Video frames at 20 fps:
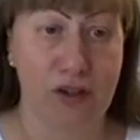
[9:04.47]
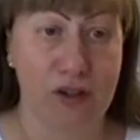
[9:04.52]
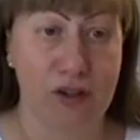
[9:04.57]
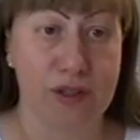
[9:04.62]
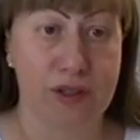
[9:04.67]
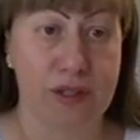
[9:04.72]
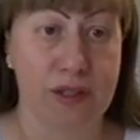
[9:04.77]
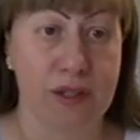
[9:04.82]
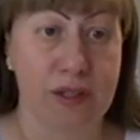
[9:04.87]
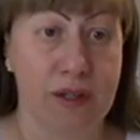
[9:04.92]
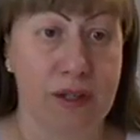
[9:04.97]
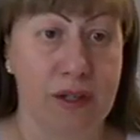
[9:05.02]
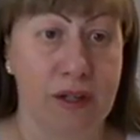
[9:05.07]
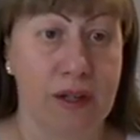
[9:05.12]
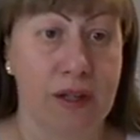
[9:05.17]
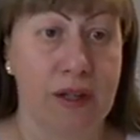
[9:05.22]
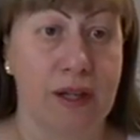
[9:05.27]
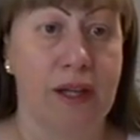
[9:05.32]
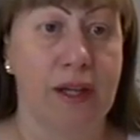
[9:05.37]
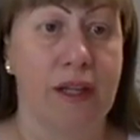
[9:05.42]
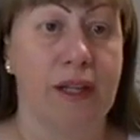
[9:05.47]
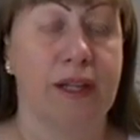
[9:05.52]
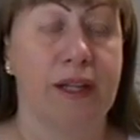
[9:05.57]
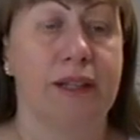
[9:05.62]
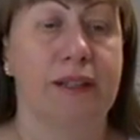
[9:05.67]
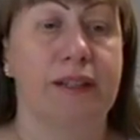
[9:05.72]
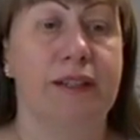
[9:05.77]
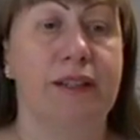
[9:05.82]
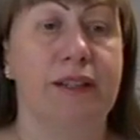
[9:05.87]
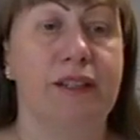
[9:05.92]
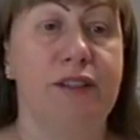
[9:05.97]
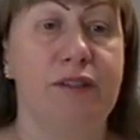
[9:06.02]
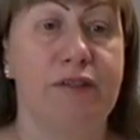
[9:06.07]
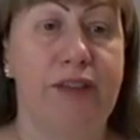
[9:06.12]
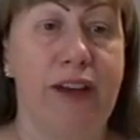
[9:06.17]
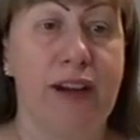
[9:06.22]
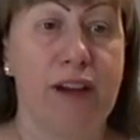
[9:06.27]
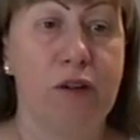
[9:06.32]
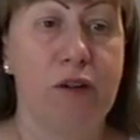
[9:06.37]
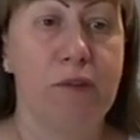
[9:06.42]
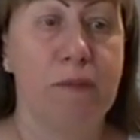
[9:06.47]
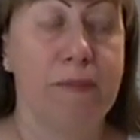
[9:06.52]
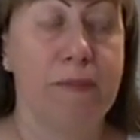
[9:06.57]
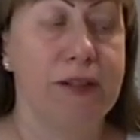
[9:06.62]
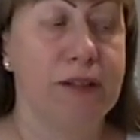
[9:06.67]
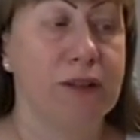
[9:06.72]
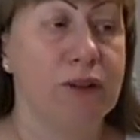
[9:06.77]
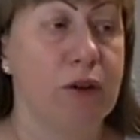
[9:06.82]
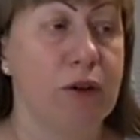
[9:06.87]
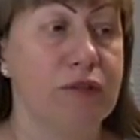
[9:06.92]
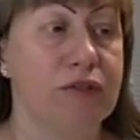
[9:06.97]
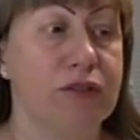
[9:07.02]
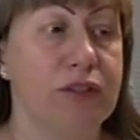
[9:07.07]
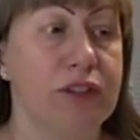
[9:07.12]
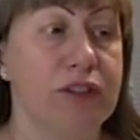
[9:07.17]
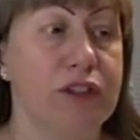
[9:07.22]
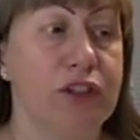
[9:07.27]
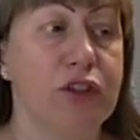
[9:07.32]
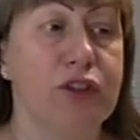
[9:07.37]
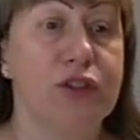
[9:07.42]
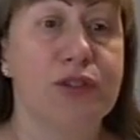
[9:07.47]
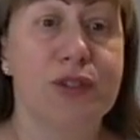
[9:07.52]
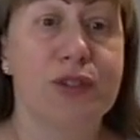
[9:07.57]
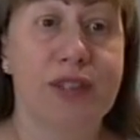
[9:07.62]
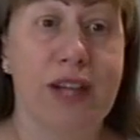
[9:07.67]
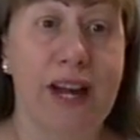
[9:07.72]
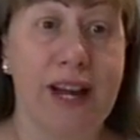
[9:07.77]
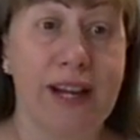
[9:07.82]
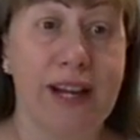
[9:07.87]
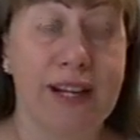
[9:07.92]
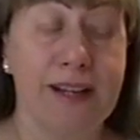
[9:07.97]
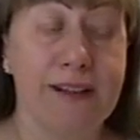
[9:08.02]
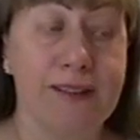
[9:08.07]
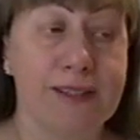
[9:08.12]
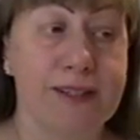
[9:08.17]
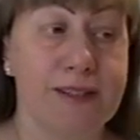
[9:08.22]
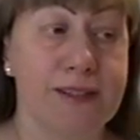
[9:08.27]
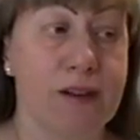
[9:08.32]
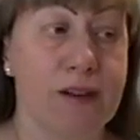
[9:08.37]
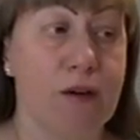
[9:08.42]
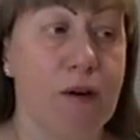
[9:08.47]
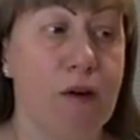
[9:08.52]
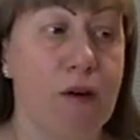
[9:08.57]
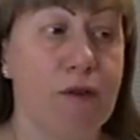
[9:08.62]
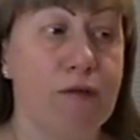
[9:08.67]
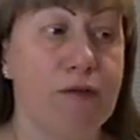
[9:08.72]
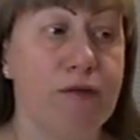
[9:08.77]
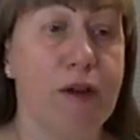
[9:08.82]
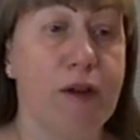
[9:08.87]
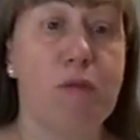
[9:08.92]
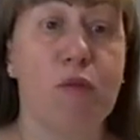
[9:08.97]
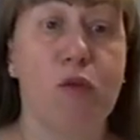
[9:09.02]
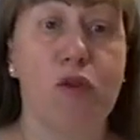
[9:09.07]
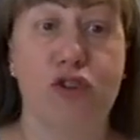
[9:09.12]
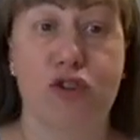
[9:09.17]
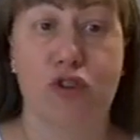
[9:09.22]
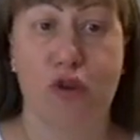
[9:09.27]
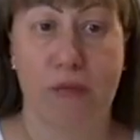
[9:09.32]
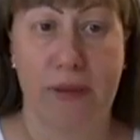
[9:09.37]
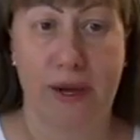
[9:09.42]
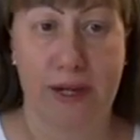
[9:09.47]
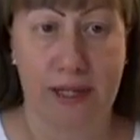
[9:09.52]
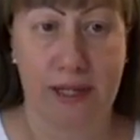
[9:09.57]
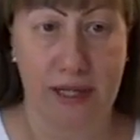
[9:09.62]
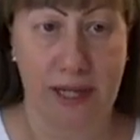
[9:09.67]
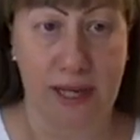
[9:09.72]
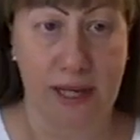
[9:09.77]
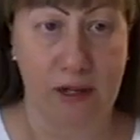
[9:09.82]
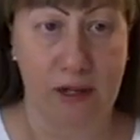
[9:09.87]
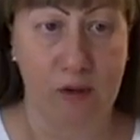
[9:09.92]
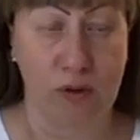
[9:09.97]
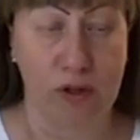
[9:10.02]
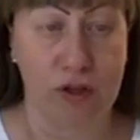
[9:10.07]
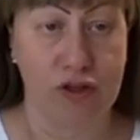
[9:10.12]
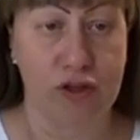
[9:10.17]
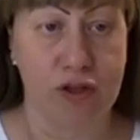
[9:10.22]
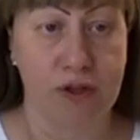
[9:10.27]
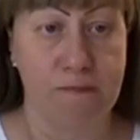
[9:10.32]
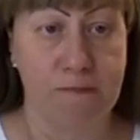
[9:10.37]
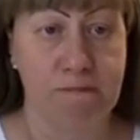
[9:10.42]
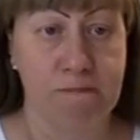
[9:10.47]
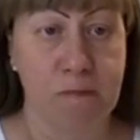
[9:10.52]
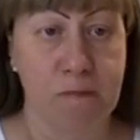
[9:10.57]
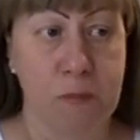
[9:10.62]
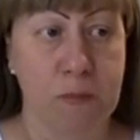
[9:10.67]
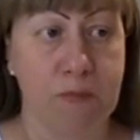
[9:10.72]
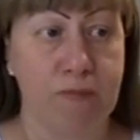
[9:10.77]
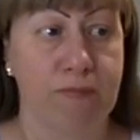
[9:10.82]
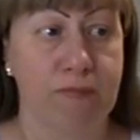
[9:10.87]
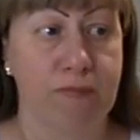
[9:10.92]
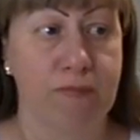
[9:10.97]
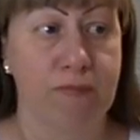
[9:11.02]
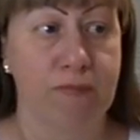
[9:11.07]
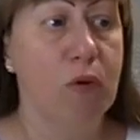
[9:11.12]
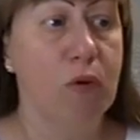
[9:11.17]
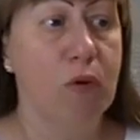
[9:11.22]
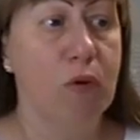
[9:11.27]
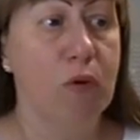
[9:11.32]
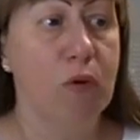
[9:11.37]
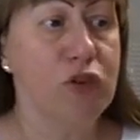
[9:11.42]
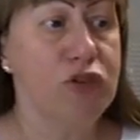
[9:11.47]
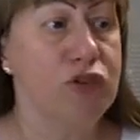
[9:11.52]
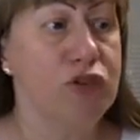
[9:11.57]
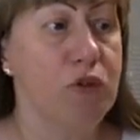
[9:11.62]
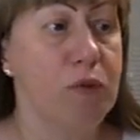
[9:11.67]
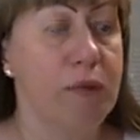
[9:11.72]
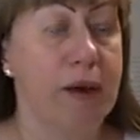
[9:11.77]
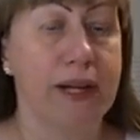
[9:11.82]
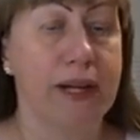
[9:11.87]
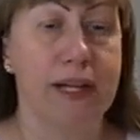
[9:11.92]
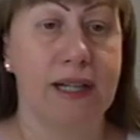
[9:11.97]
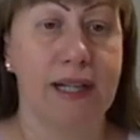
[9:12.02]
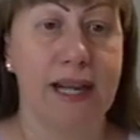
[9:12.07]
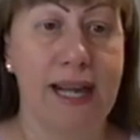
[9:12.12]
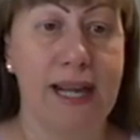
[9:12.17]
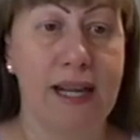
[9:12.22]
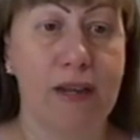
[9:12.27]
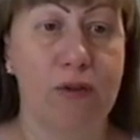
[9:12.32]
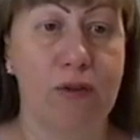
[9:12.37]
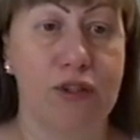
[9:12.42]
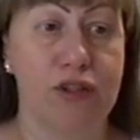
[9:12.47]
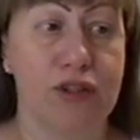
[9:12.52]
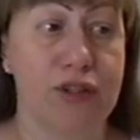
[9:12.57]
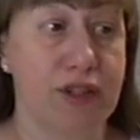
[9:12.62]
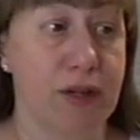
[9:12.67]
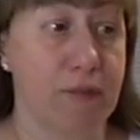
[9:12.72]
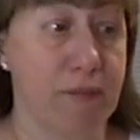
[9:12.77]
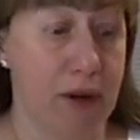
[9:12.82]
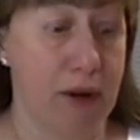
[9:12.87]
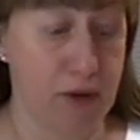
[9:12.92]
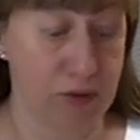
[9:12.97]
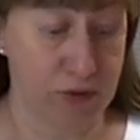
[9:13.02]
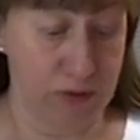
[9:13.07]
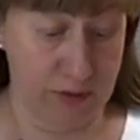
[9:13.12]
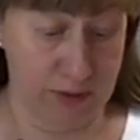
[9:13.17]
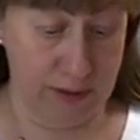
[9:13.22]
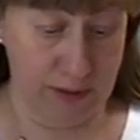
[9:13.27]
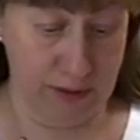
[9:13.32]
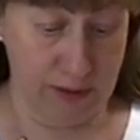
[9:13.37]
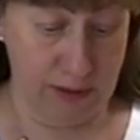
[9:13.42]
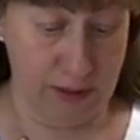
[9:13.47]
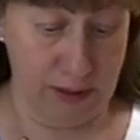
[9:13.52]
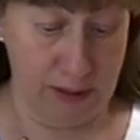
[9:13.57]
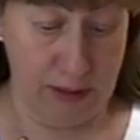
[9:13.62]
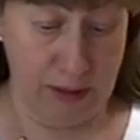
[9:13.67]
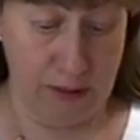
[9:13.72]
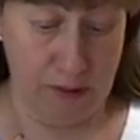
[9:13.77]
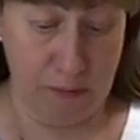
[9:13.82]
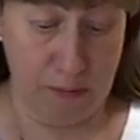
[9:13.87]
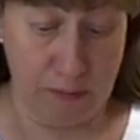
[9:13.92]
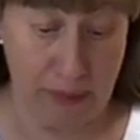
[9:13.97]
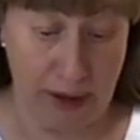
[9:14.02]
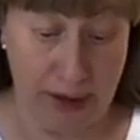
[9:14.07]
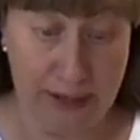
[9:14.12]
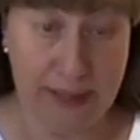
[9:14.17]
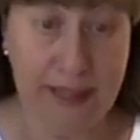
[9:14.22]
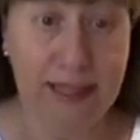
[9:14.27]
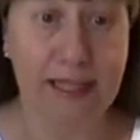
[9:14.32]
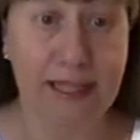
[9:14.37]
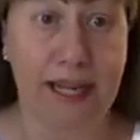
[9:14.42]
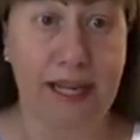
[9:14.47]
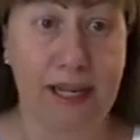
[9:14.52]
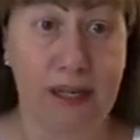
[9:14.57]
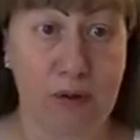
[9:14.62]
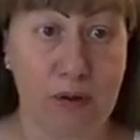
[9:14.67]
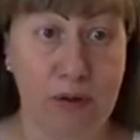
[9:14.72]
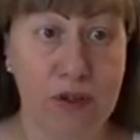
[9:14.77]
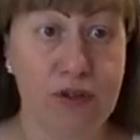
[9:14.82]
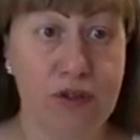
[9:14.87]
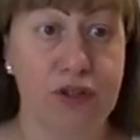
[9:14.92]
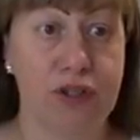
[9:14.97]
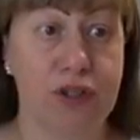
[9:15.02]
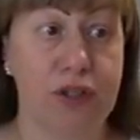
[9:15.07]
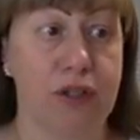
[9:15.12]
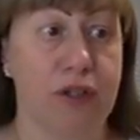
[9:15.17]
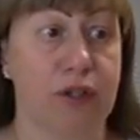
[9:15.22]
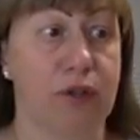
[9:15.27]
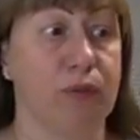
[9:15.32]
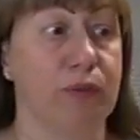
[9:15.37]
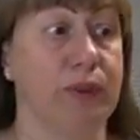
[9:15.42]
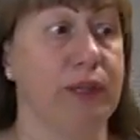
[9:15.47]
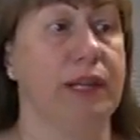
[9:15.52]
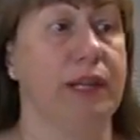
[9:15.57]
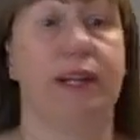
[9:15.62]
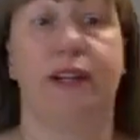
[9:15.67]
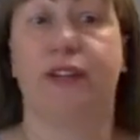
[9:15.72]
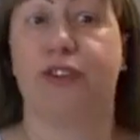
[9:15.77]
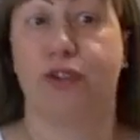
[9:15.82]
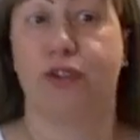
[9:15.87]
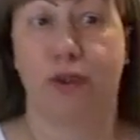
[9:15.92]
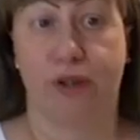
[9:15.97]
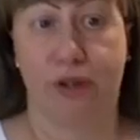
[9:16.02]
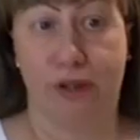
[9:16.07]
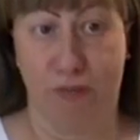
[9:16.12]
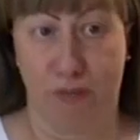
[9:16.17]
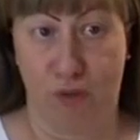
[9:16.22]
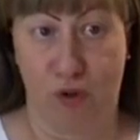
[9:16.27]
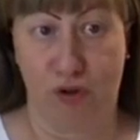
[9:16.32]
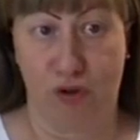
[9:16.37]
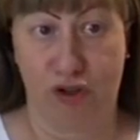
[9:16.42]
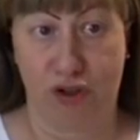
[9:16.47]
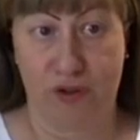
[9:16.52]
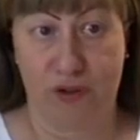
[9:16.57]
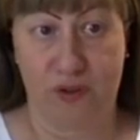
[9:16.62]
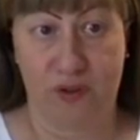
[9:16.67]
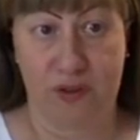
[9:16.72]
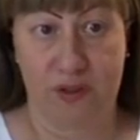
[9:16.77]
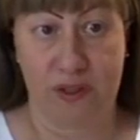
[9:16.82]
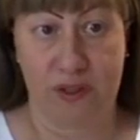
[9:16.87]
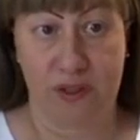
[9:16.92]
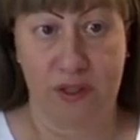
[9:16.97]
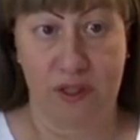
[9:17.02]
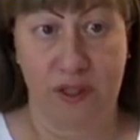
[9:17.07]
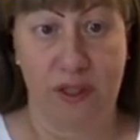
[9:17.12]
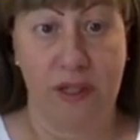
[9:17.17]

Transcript: years the development of the neuroscience of emotional body language. Emotional body language is about the body language related to our emotions.